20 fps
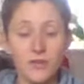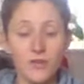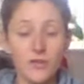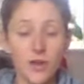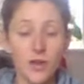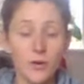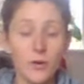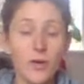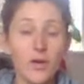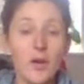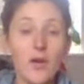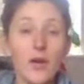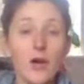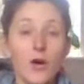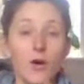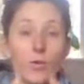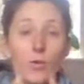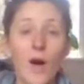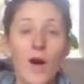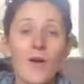So
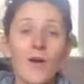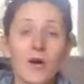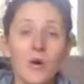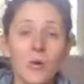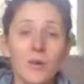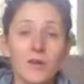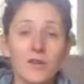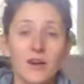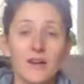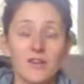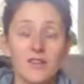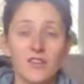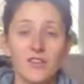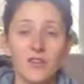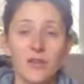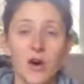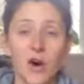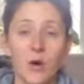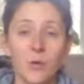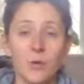where I always like to
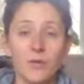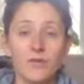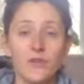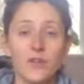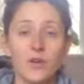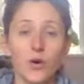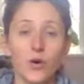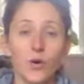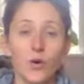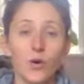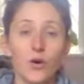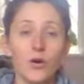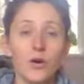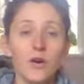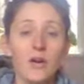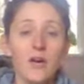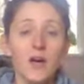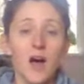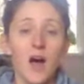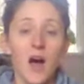start with the core
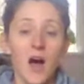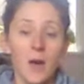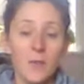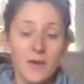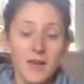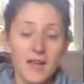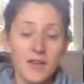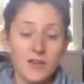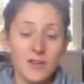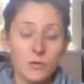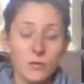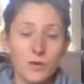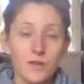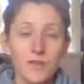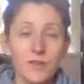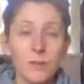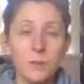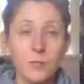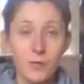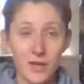is
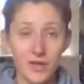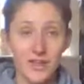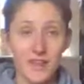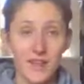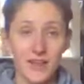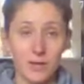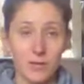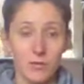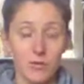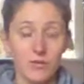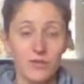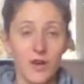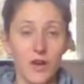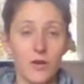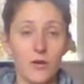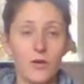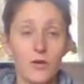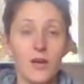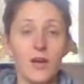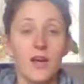with the breathing.
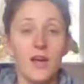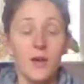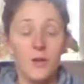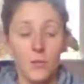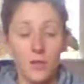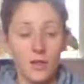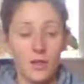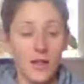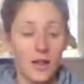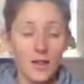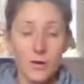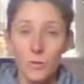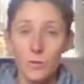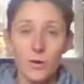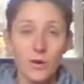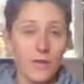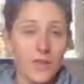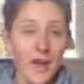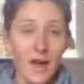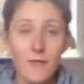So like
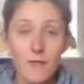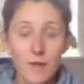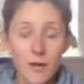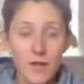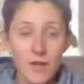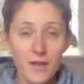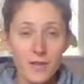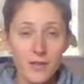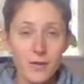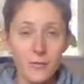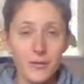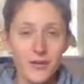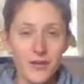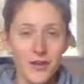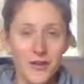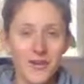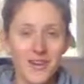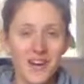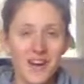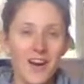with everything that we
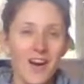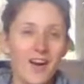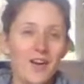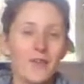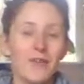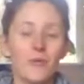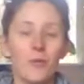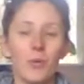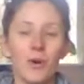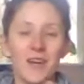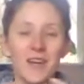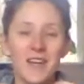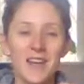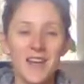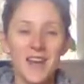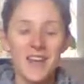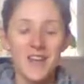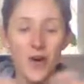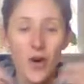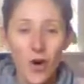do in life, we
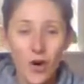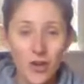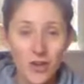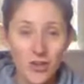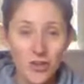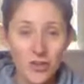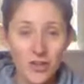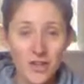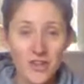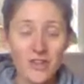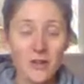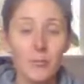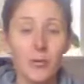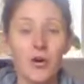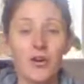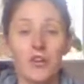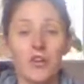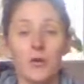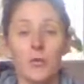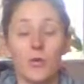need oxygen in the
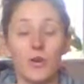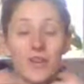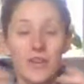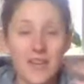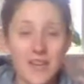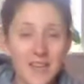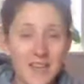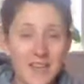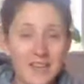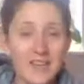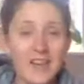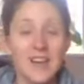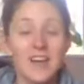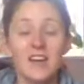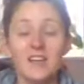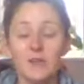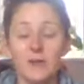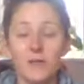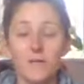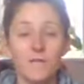body. We need
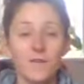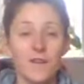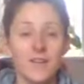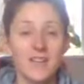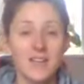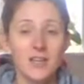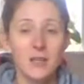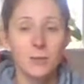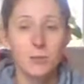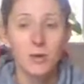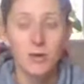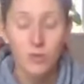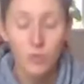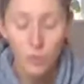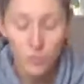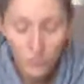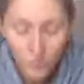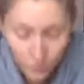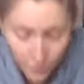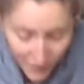to feed the
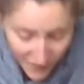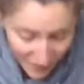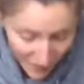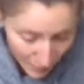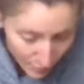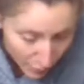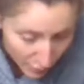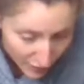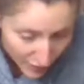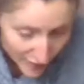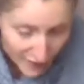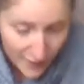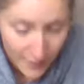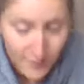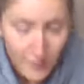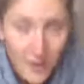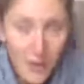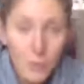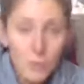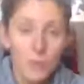muscles and feed the body
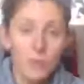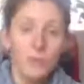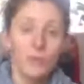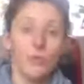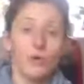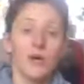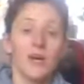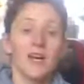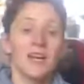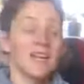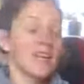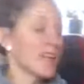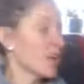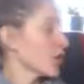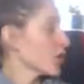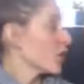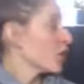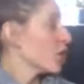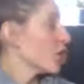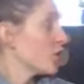with really
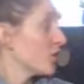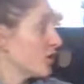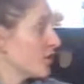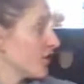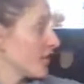good